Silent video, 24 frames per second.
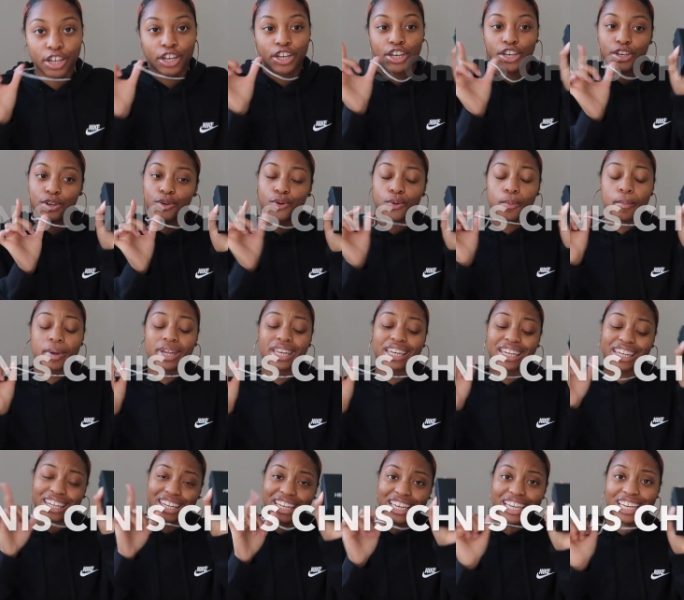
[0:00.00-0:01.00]

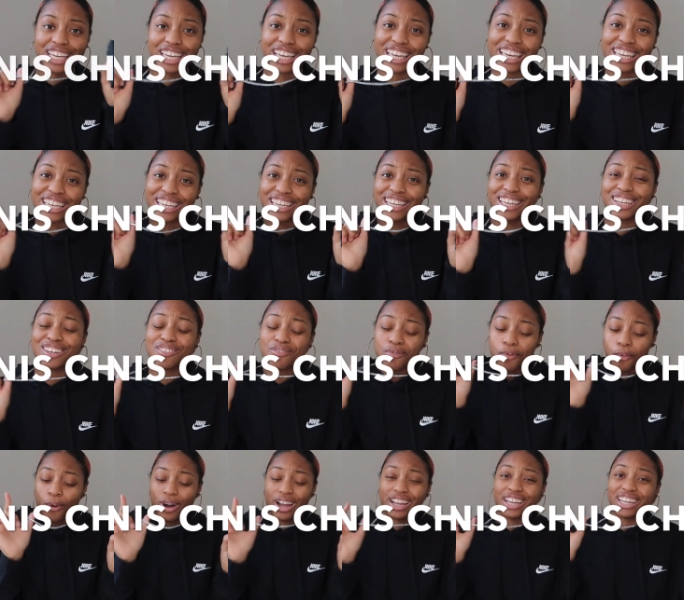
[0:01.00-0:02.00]
Cuban link
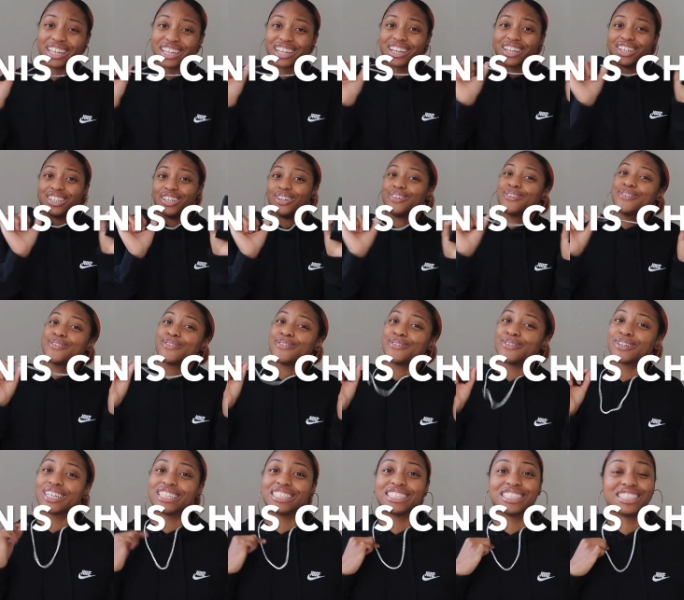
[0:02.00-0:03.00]
in white
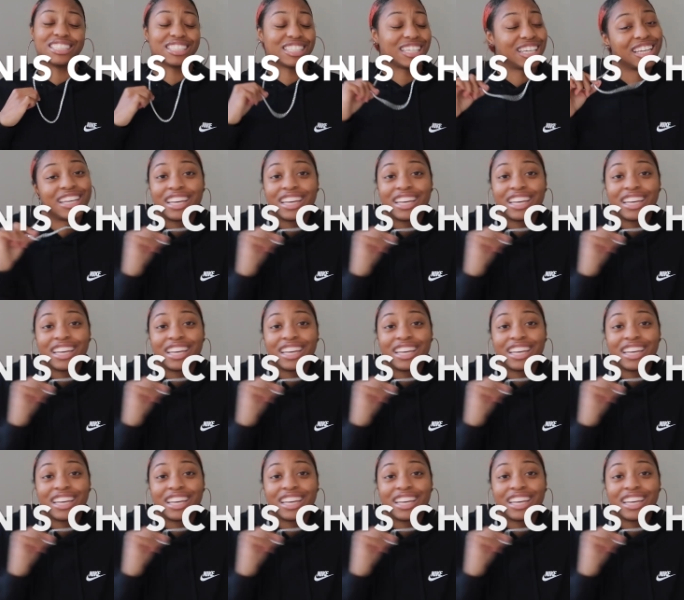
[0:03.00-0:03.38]
gold, because